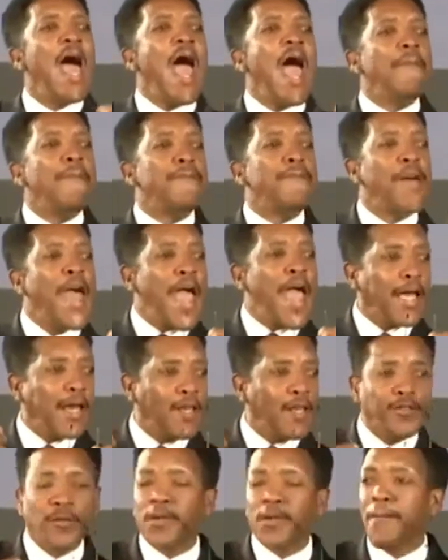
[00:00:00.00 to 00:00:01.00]
and
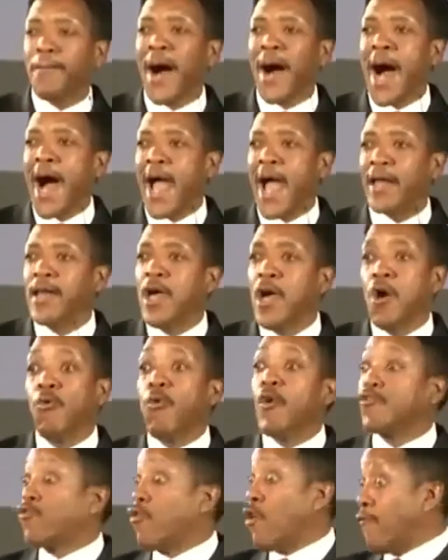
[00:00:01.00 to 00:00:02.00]
paganism combined,
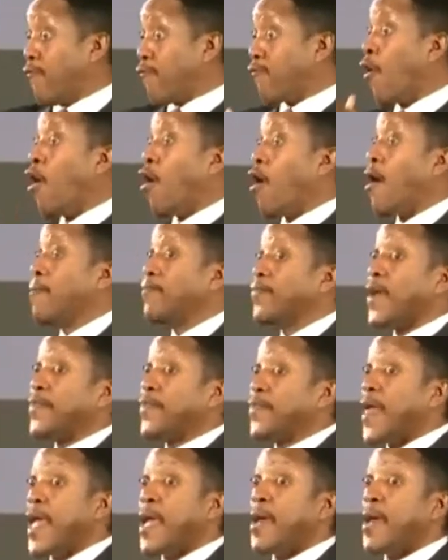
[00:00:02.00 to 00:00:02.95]
which will form the,